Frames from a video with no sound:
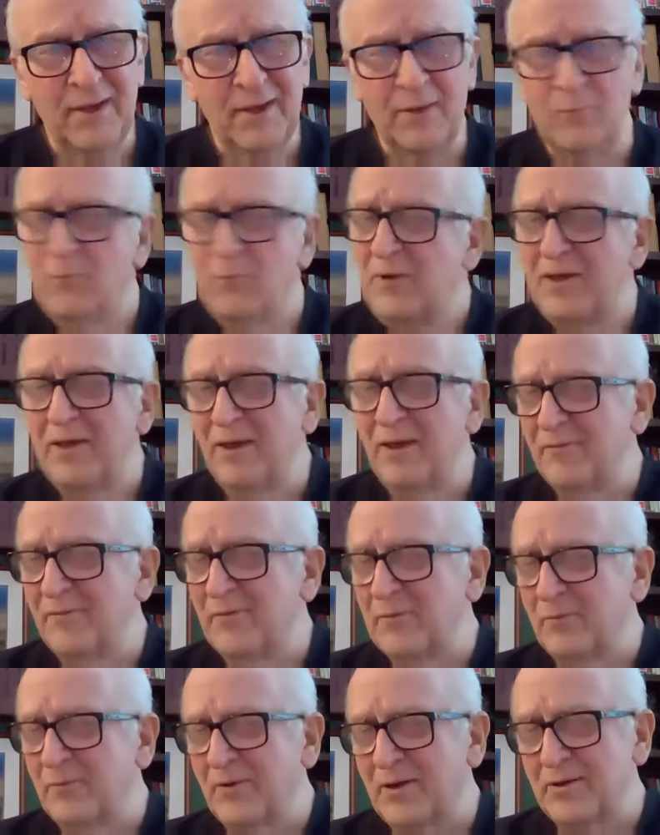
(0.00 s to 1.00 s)
and we
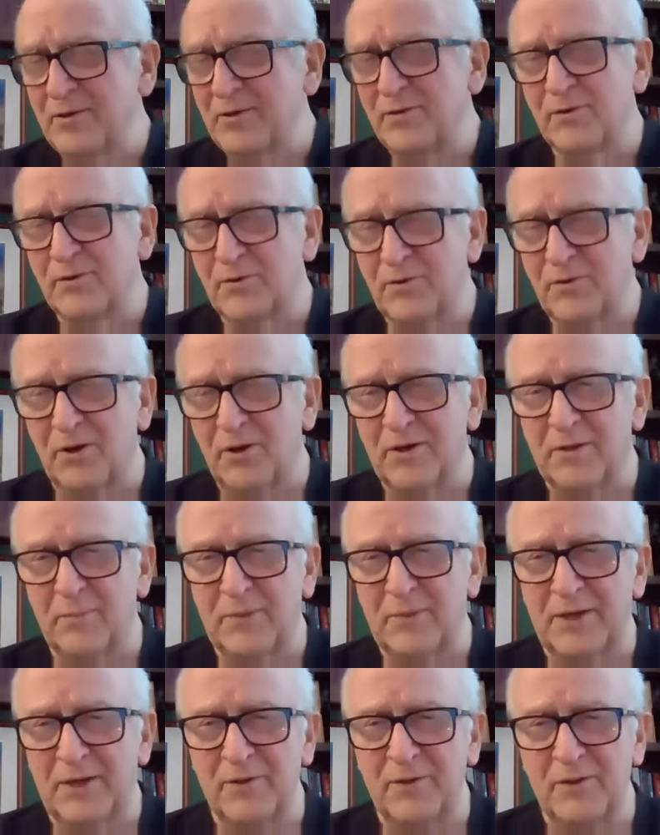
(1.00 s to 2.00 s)
have the right to talk
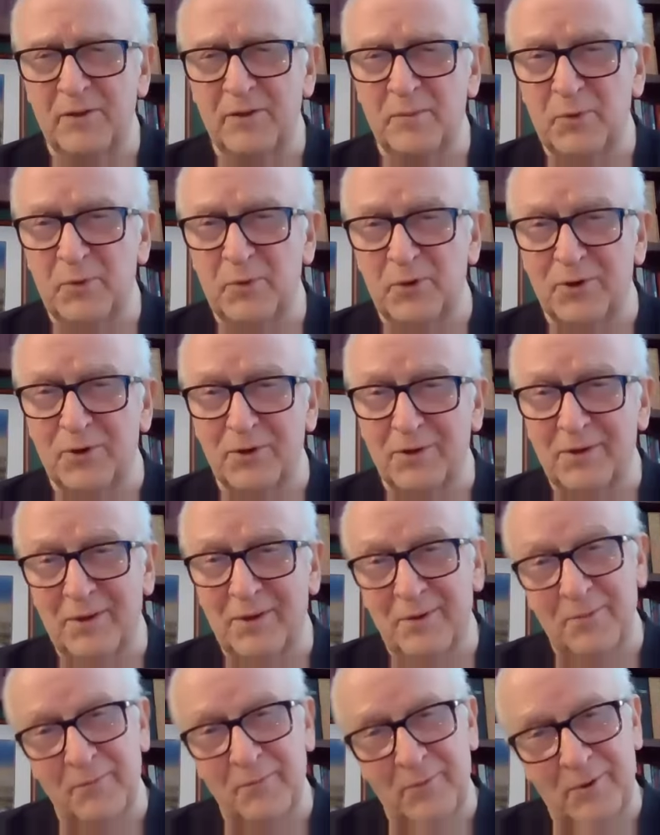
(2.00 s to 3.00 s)
about it in the book,
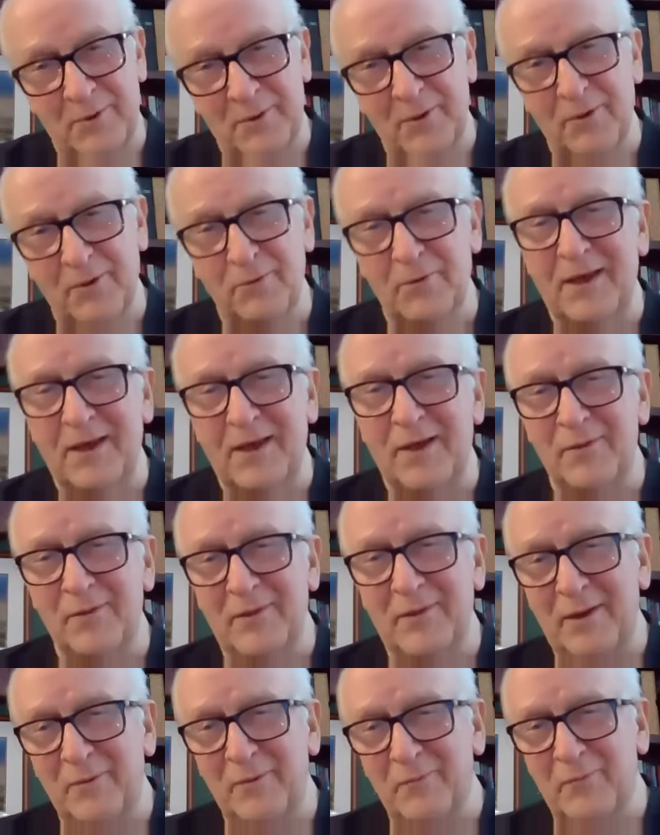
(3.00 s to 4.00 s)
and we'll go down
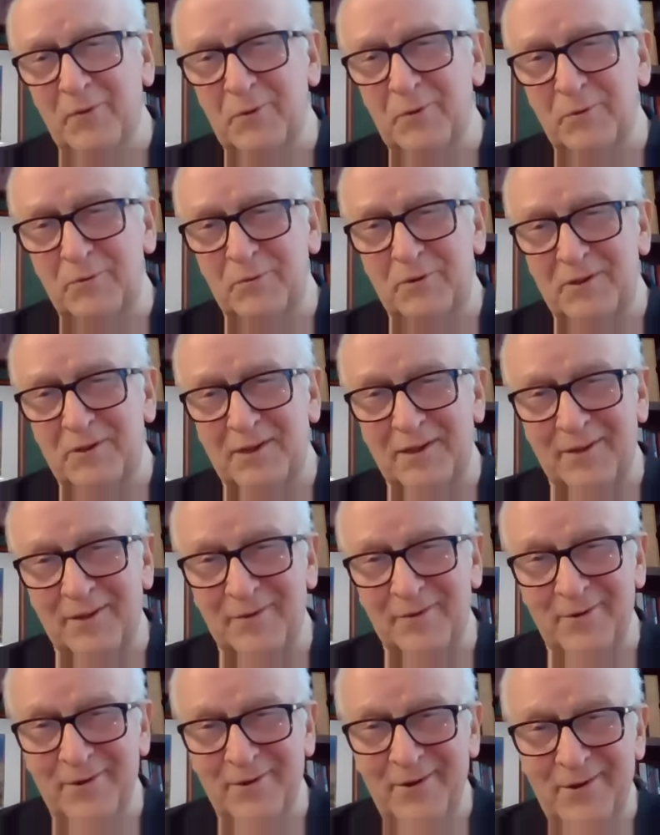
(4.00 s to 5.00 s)
that road
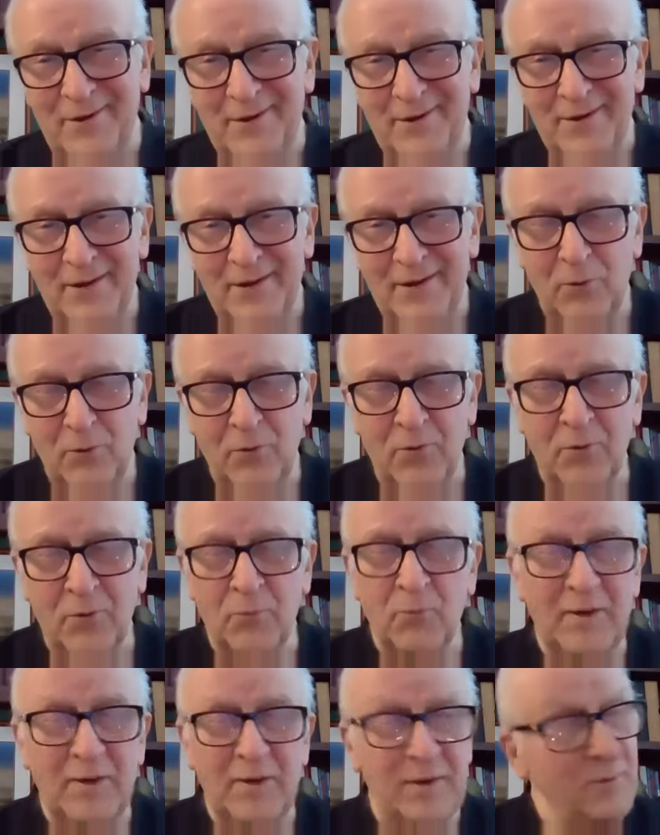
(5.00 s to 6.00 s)
together. Or
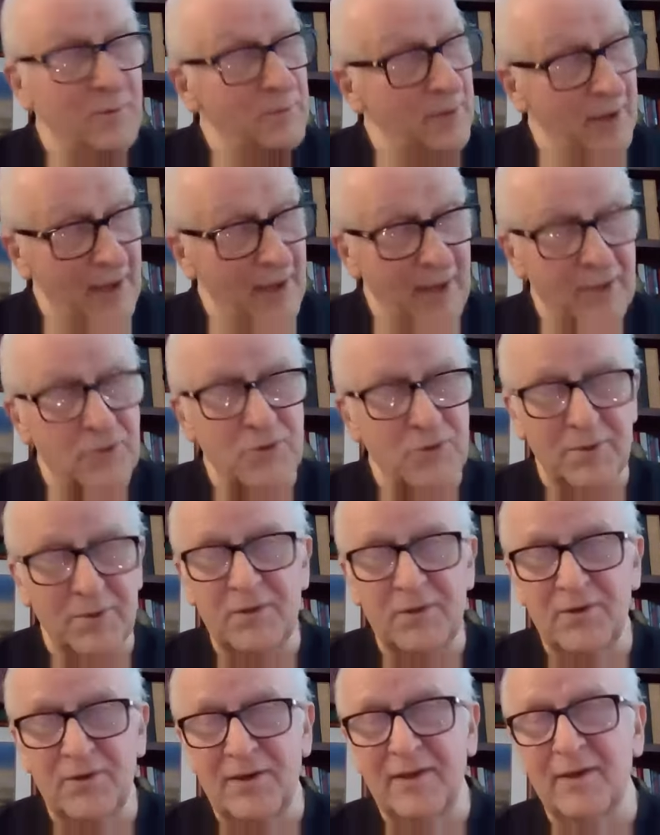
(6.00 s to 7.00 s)
we
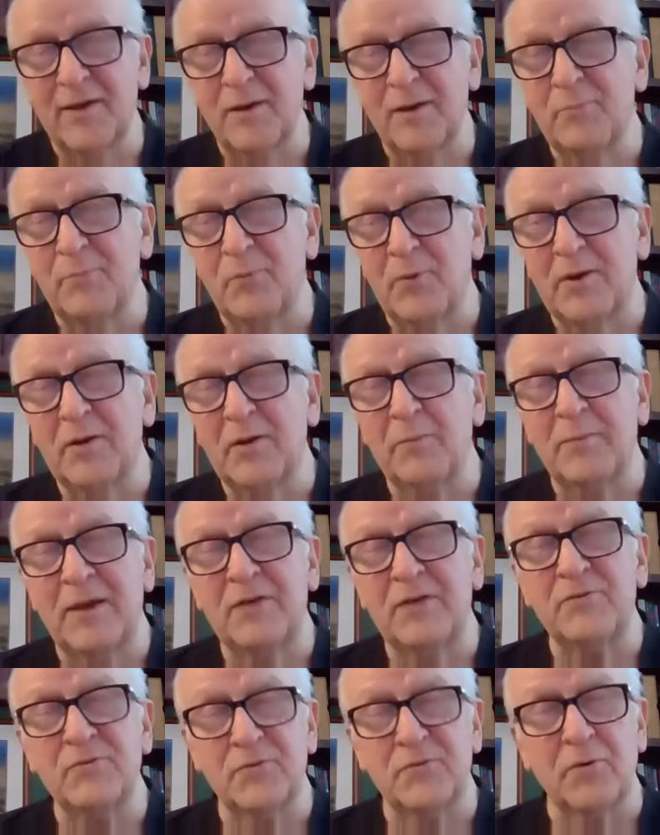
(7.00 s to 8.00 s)
actually dig up one of
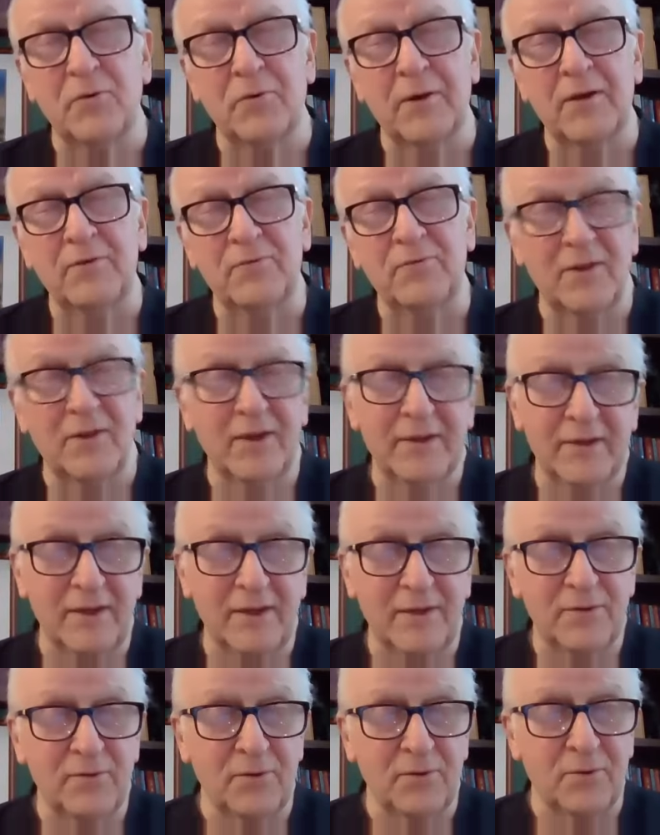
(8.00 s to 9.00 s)
my stories, like
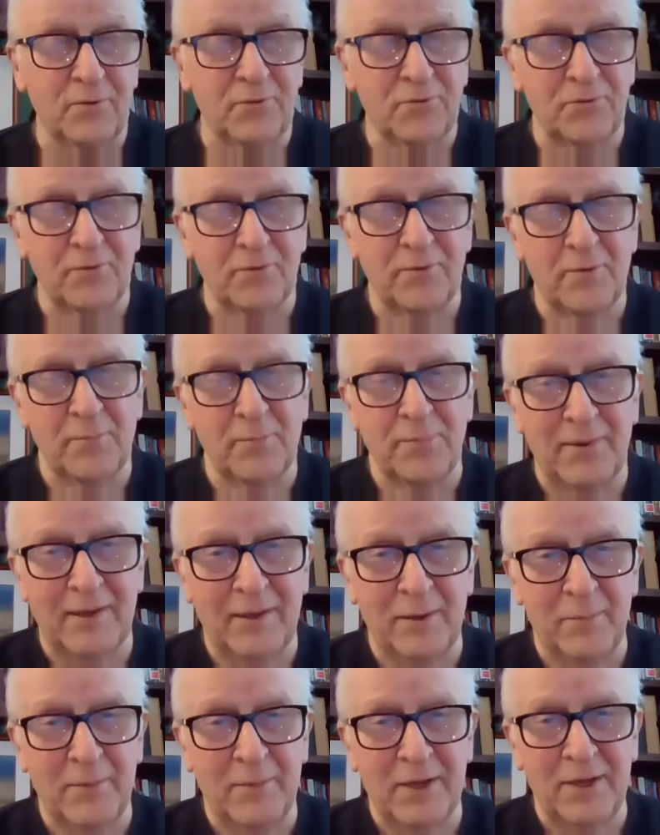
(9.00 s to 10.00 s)
I told you, the
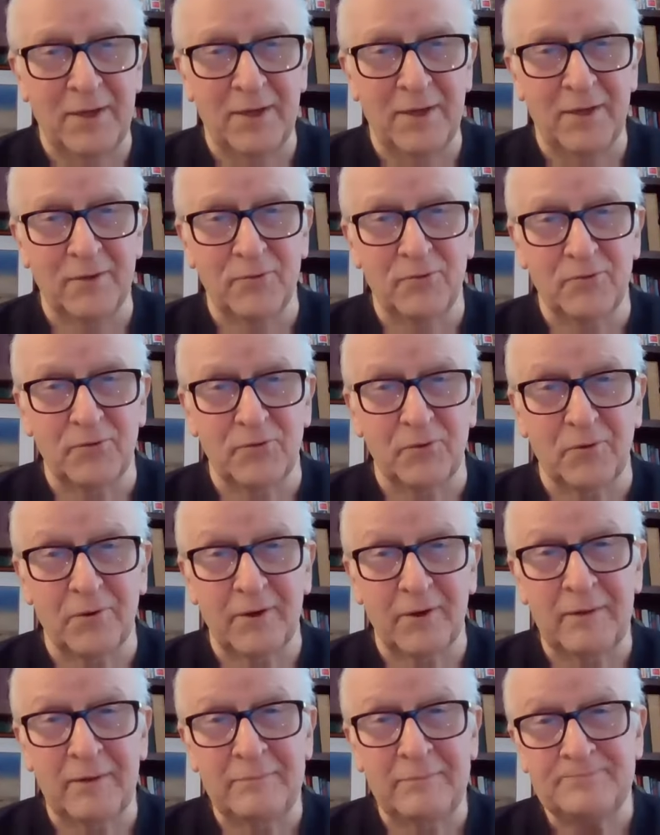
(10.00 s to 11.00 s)
Panamanian
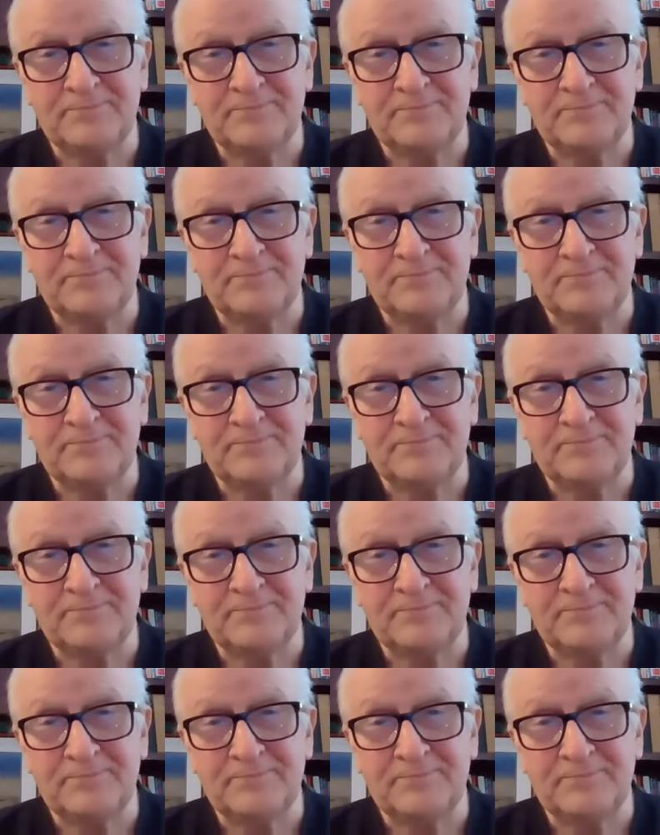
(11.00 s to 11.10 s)
story,